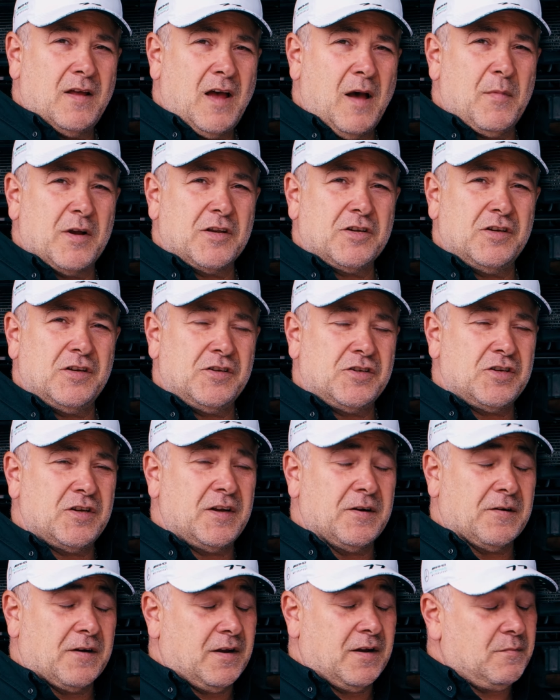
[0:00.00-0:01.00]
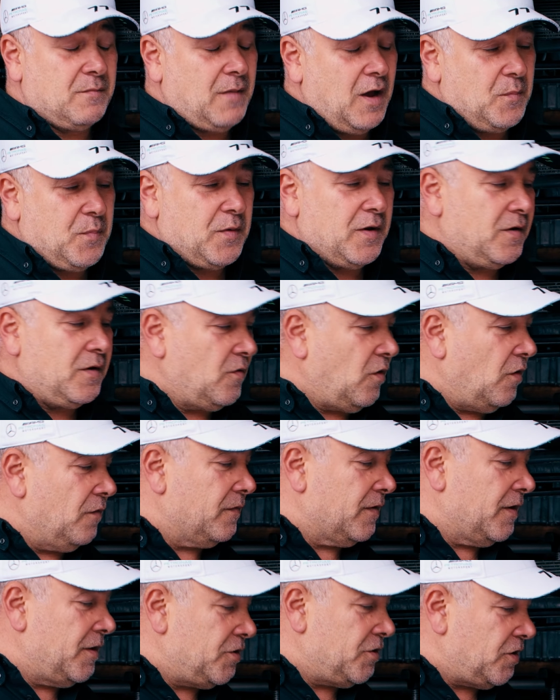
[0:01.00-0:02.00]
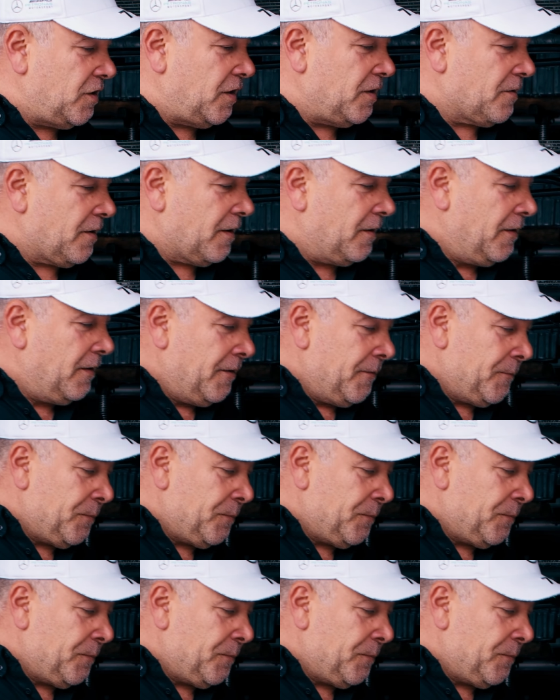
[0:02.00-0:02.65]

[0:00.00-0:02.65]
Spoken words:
How much engineering, in my opinion, over-engineering,